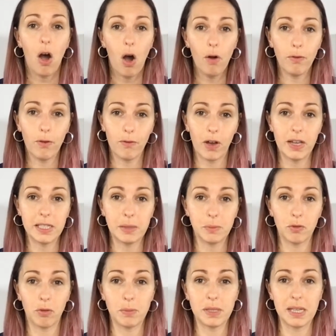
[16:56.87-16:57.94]
off of
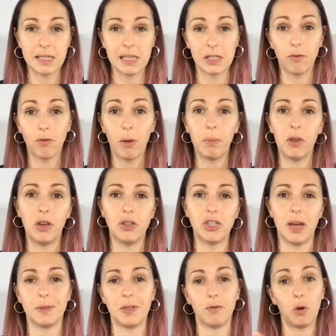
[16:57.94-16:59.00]
items from Sizzix from the new
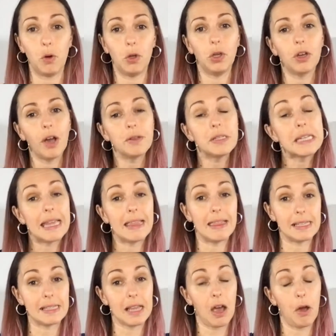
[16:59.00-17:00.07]
Chapter Four, you're going to need
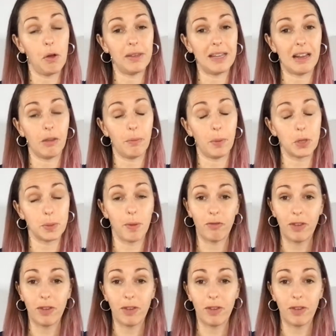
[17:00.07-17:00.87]
this code down the bottom.